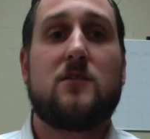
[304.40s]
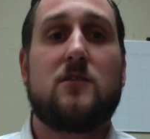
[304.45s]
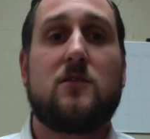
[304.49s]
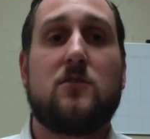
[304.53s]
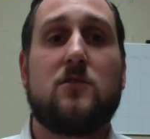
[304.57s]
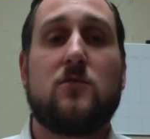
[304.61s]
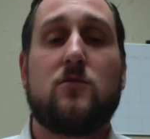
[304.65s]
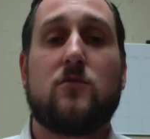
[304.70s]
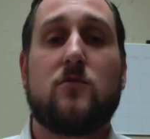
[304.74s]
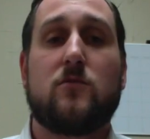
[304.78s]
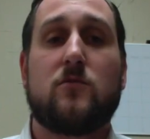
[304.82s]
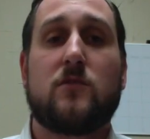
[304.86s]

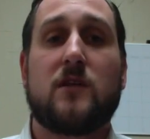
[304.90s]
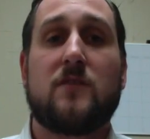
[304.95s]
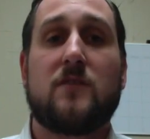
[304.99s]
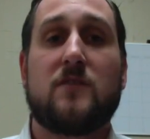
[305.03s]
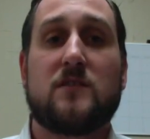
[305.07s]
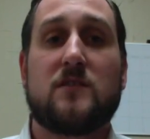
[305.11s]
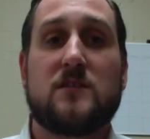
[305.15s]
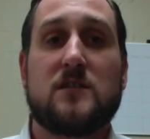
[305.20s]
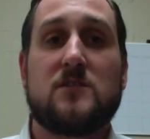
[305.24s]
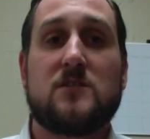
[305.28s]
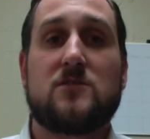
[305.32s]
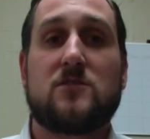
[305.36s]
you give the
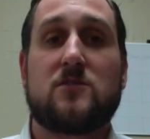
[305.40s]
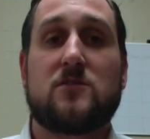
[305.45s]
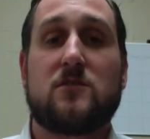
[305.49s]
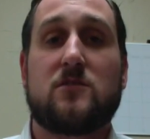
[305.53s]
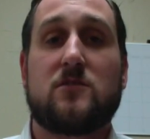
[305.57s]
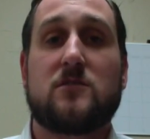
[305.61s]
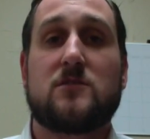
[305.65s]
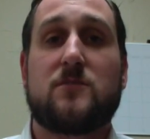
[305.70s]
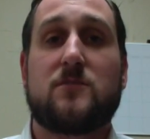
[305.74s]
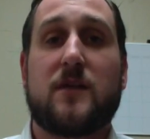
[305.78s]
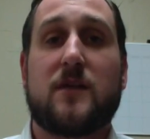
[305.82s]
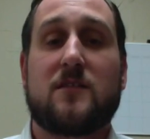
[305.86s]
teacher the
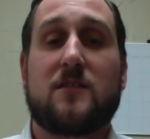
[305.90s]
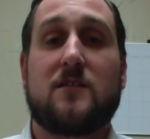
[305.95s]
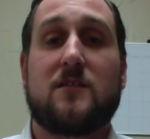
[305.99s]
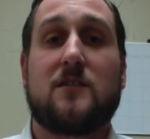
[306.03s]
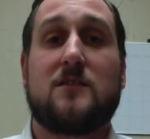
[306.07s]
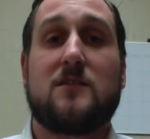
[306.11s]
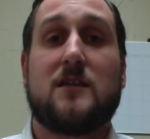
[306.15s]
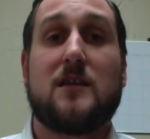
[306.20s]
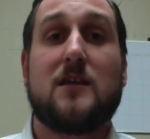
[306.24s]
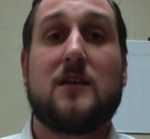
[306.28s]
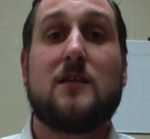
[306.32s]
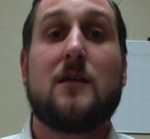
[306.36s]
respect that they
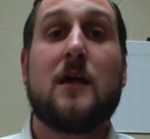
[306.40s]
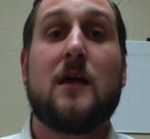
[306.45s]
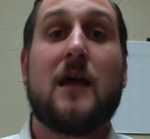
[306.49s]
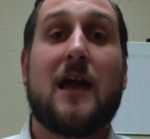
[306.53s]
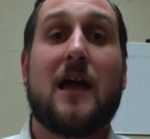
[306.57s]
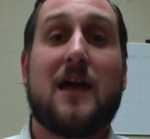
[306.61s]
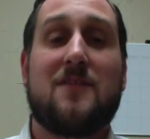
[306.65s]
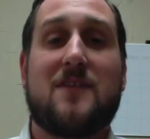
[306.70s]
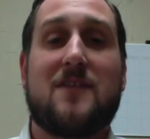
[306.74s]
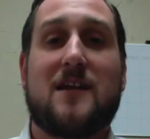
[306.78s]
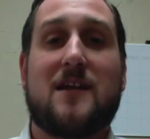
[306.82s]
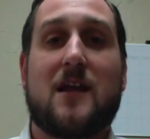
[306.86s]
need
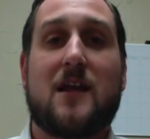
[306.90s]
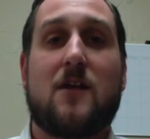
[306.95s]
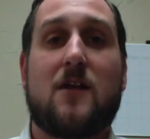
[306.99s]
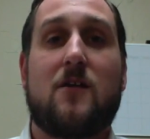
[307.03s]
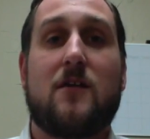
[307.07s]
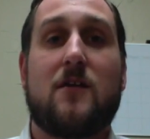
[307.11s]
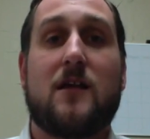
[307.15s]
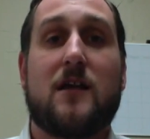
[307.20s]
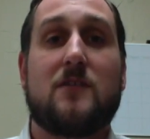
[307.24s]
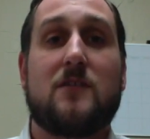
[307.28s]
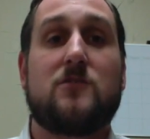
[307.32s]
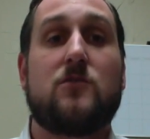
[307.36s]
in that
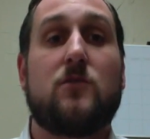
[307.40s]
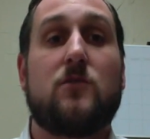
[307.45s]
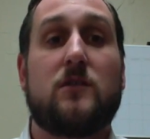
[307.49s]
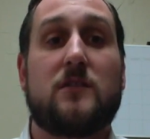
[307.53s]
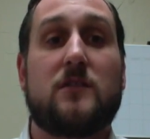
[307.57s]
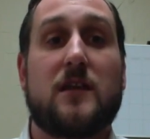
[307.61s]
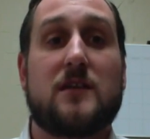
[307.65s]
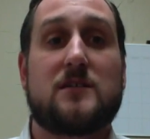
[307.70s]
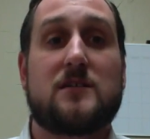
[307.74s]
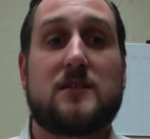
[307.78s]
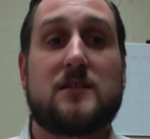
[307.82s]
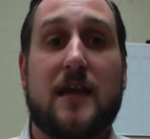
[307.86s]
area and do what
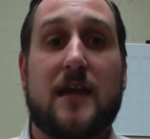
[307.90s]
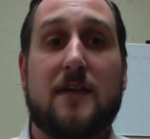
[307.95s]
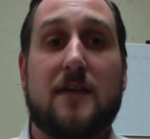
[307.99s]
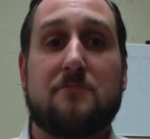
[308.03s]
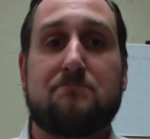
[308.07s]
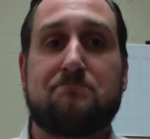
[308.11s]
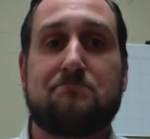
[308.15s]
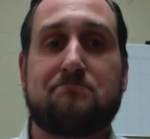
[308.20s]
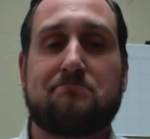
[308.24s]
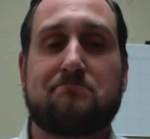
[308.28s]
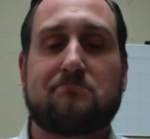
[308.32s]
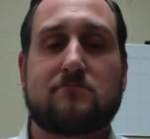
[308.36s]
they say.
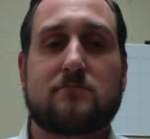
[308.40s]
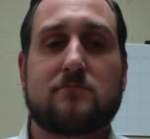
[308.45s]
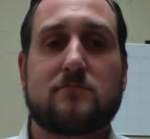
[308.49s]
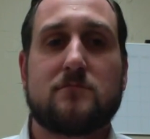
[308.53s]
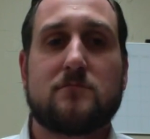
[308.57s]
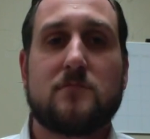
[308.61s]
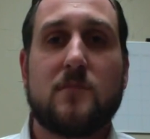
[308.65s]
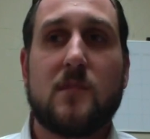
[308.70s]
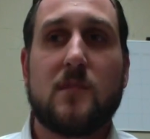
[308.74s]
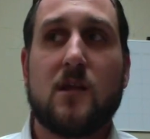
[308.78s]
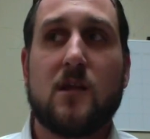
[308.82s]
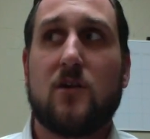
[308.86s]

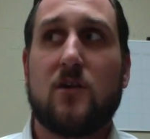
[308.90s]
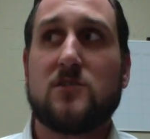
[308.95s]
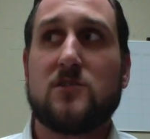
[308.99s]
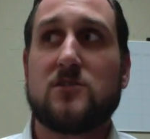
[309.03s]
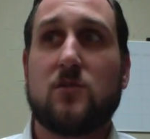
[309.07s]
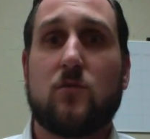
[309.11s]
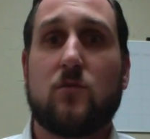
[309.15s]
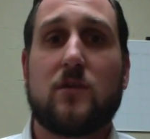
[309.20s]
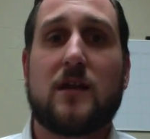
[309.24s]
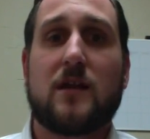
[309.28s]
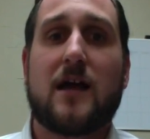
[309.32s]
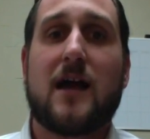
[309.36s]

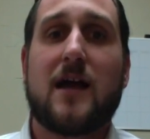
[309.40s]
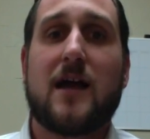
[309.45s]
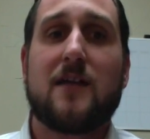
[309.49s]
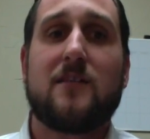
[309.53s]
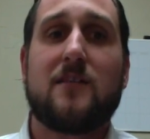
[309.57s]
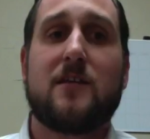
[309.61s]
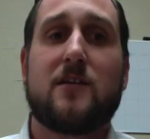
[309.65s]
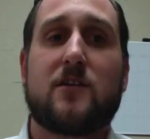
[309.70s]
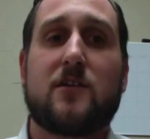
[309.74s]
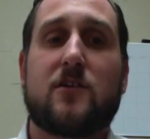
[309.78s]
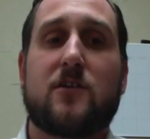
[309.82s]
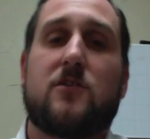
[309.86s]
Also, want to
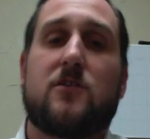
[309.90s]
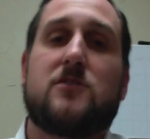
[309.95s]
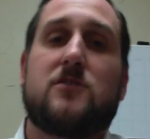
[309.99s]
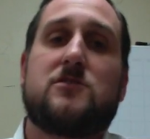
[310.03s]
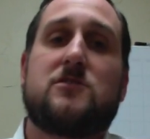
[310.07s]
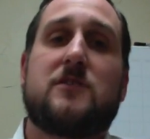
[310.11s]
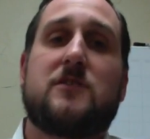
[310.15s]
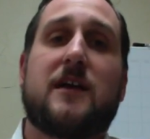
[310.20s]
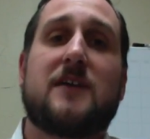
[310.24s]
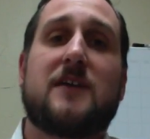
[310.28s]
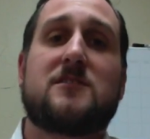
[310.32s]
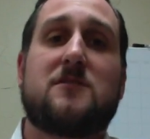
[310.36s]
highly encourage
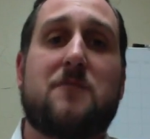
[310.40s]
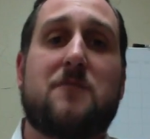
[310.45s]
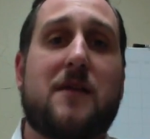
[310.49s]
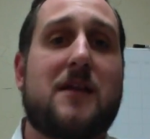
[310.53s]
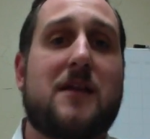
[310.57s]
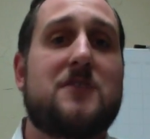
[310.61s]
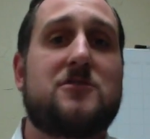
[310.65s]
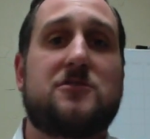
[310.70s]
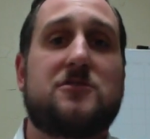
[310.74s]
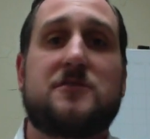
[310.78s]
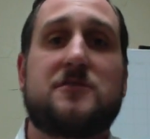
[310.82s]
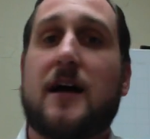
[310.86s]
you guys to
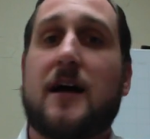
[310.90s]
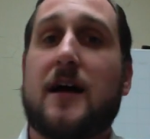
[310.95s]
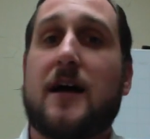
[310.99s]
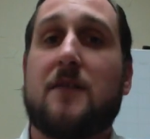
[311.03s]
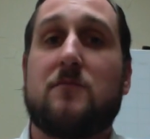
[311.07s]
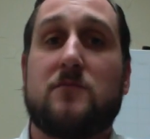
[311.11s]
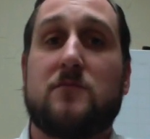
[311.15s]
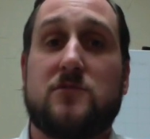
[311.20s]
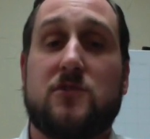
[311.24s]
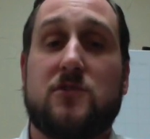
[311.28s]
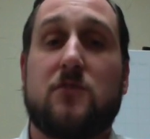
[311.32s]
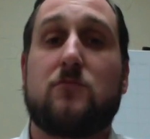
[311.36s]
manage your time
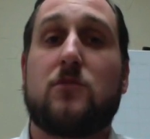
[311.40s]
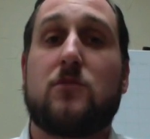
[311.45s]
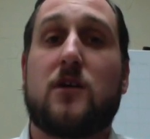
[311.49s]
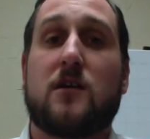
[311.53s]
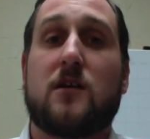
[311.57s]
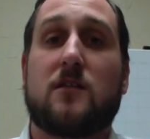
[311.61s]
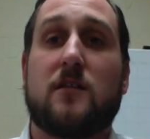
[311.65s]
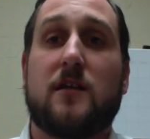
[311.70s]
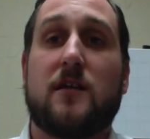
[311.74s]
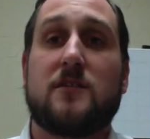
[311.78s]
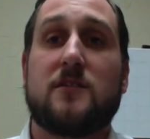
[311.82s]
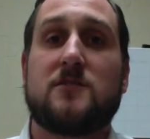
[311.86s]
during
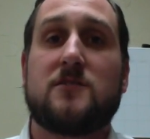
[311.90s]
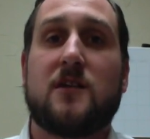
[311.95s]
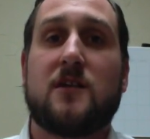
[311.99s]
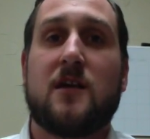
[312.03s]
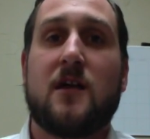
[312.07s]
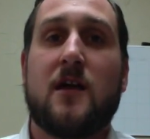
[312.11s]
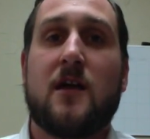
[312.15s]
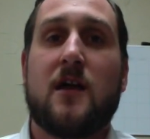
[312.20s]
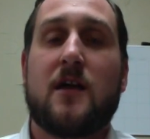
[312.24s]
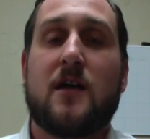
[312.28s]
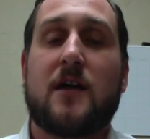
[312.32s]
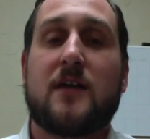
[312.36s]
block lunch.
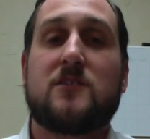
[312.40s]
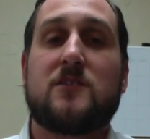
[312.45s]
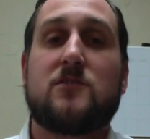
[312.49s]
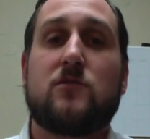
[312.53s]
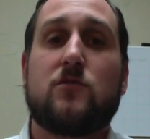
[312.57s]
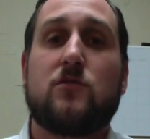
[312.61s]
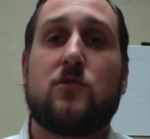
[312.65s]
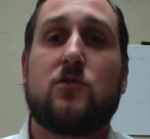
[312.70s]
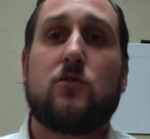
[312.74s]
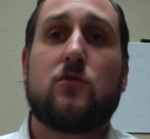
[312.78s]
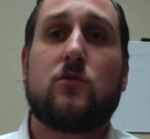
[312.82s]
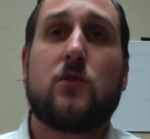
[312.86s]
Guys,
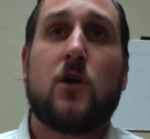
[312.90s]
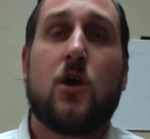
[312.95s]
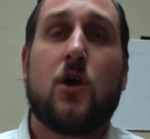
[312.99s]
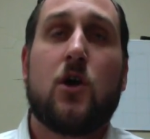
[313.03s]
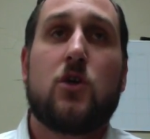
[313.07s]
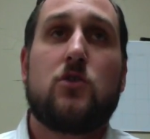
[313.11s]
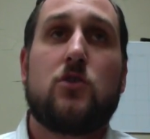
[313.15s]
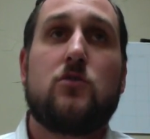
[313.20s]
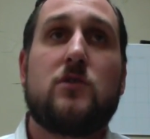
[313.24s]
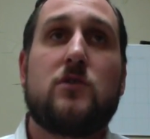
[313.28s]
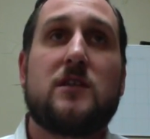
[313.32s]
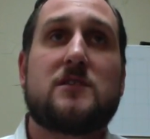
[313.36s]

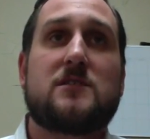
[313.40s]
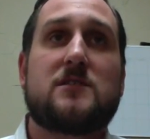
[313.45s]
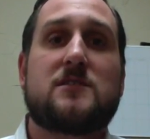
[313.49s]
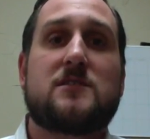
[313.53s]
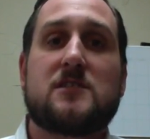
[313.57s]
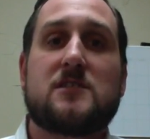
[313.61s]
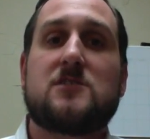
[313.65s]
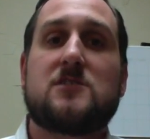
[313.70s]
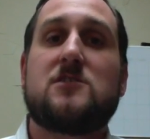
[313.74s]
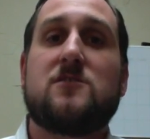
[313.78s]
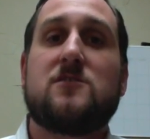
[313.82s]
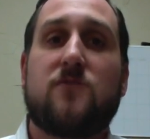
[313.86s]
you get
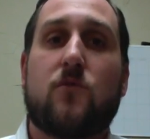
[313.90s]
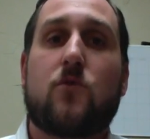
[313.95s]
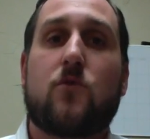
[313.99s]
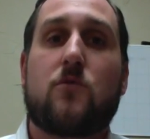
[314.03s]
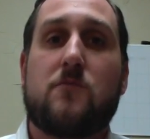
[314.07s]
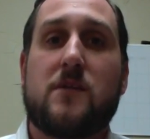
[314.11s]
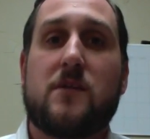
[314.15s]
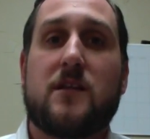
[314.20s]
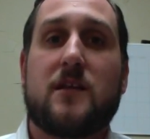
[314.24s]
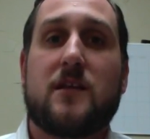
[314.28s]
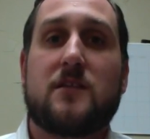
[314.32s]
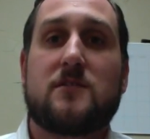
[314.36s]
64
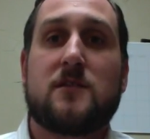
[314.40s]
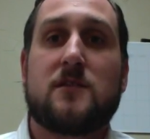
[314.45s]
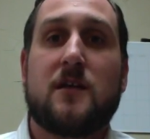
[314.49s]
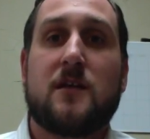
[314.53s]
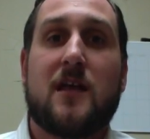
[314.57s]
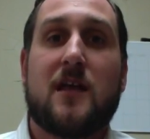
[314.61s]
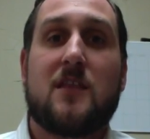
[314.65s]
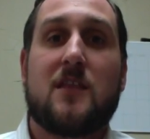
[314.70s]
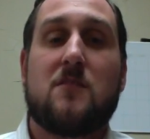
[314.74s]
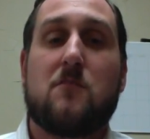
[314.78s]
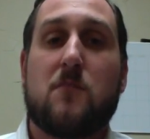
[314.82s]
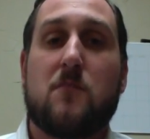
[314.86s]
minutes
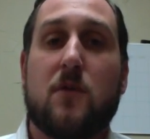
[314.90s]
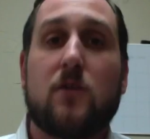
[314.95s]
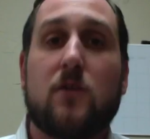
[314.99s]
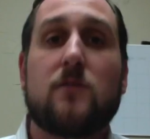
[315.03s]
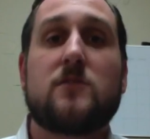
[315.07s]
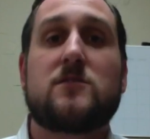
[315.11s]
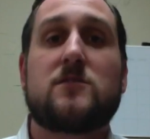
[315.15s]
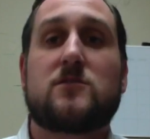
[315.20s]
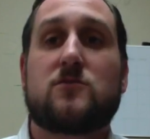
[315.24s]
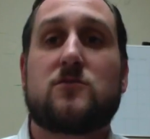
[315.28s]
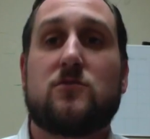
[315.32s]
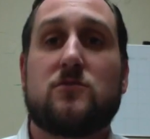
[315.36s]
in the middle
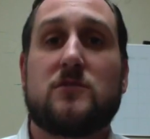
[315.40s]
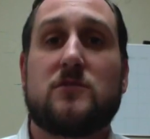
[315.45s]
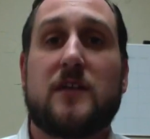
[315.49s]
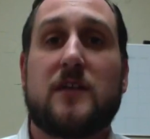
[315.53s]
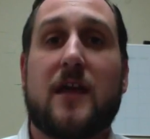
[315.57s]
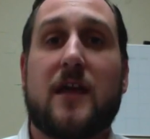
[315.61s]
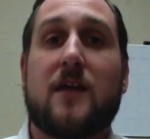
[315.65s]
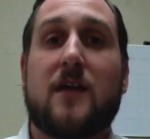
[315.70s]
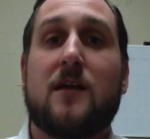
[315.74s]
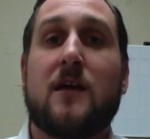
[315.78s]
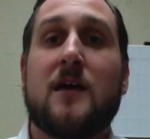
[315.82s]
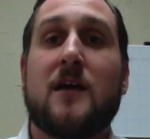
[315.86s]
of the school
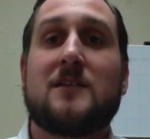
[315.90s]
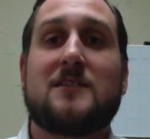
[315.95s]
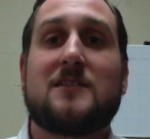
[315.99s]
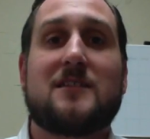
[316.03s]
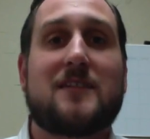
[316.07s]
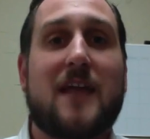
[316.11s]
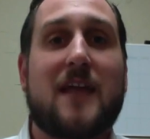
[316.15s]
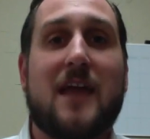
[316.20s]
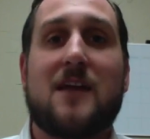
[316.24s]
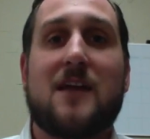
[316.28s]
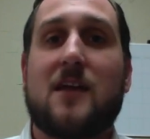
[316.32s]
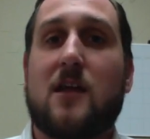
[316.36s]
day to
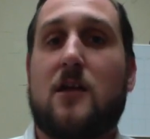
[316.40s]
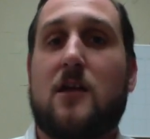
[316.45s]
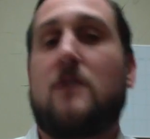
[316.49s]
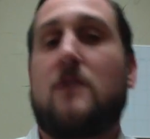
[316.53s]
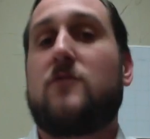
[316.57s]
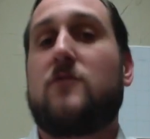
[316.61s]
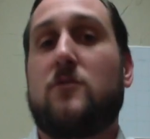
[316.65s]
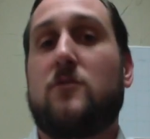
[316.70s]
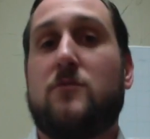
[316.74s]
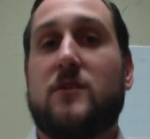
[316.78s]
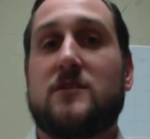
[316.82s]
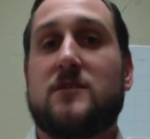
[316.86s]
take care
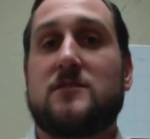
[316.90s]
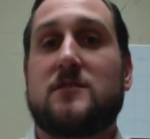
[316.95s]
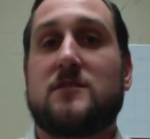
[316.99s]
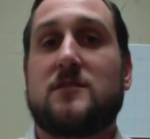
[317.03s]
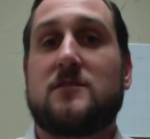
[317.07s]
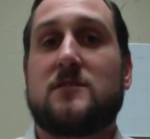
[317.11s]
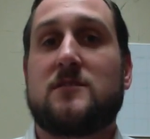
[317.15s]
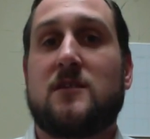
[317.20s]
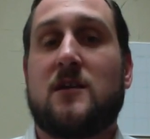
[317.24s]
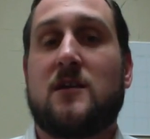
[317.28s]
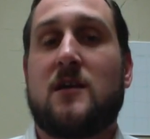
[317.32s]
of your business.